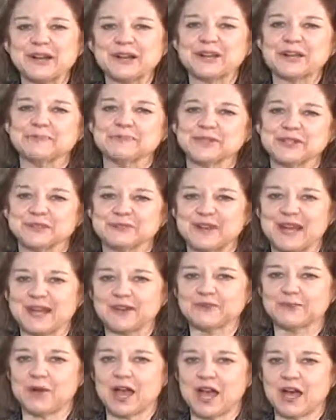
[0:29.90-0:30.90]
Welcome to
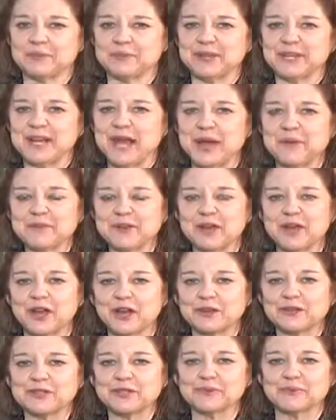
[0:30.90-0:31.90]
Round Robin. I'm your
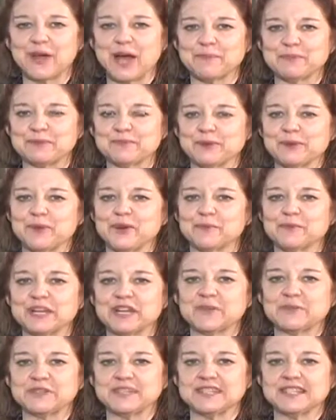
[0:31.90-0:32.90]
host, Robin
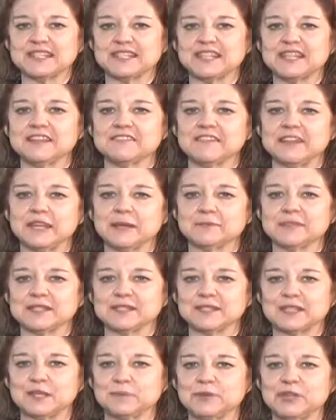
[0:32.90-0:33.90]
McCormick, with the City of
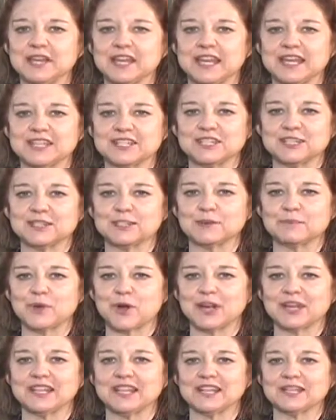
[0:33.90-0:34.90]
Hampton's Communications and
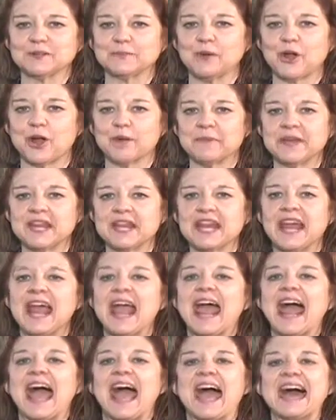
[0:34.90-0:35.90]
Marketing Department.
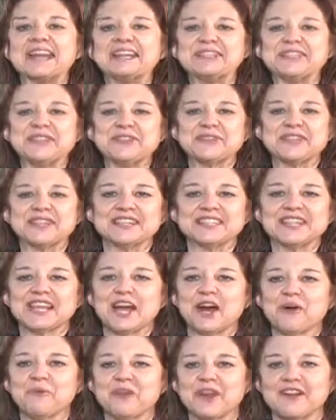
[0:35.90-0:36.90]
And as you can
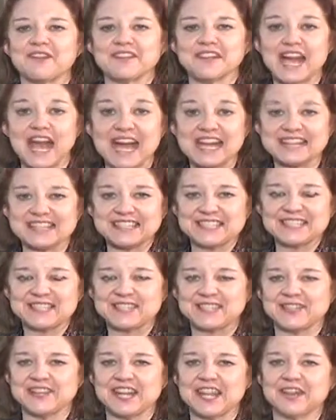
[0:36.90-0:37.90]
tell, we are not in the
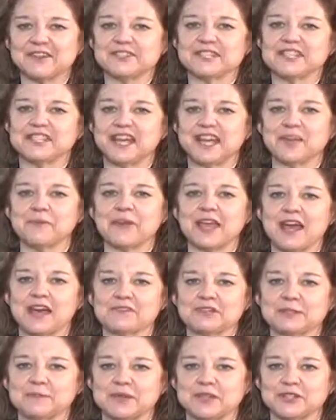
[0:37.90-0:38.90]
studio today. We have
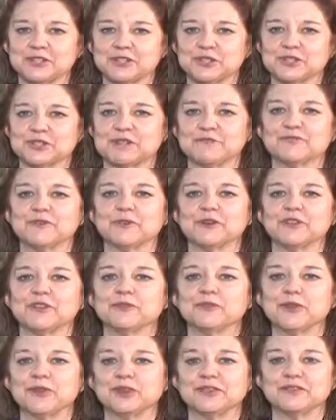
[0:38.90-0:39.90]
a special treat for you.
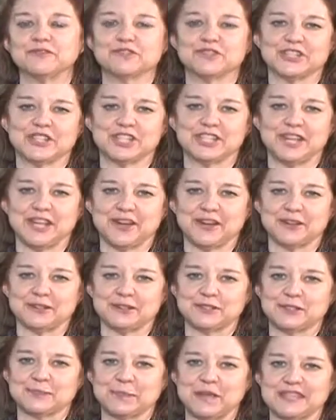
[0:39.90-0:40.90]
We're at the Virginia Air and
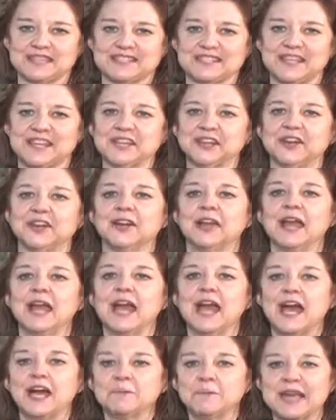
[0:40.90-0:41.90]
Space Center.
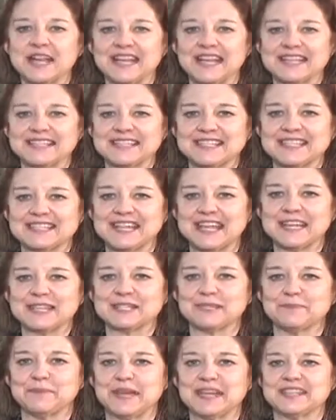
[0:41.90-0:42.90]
And my guest today
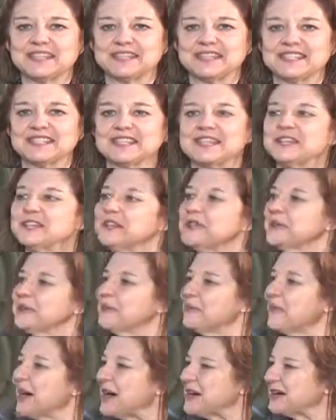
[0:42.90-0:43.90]
is Megan Steele.
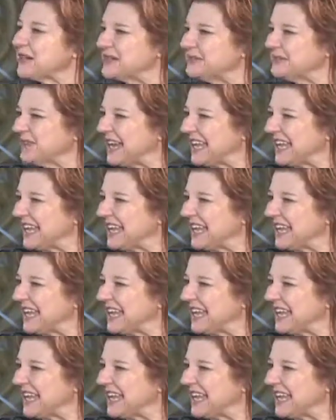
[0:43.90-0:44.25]
Welcome,